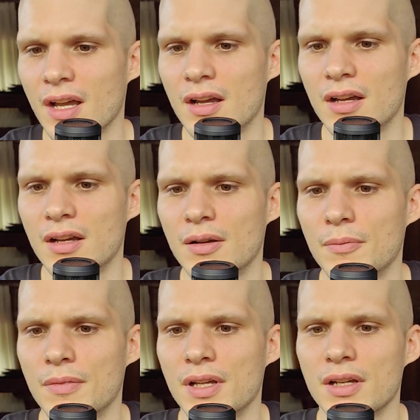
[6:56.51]

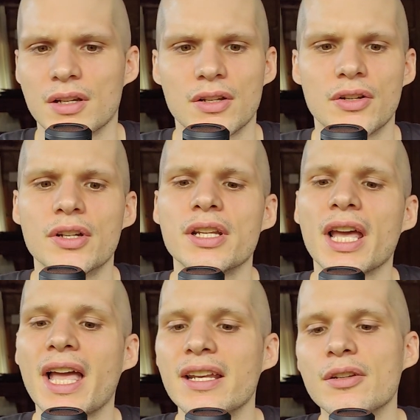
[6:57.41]
Good.
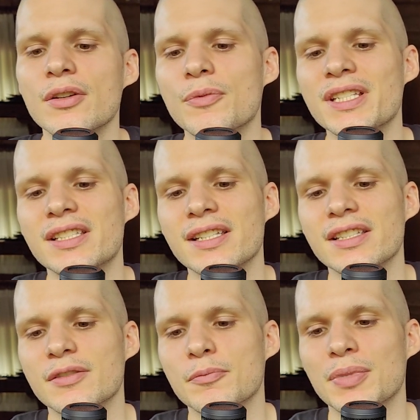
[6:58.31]
And we see
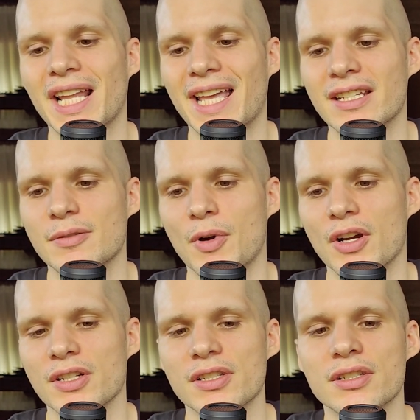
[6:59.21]
some plant
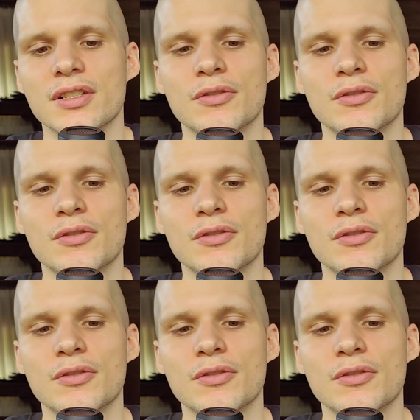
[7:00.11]
parts.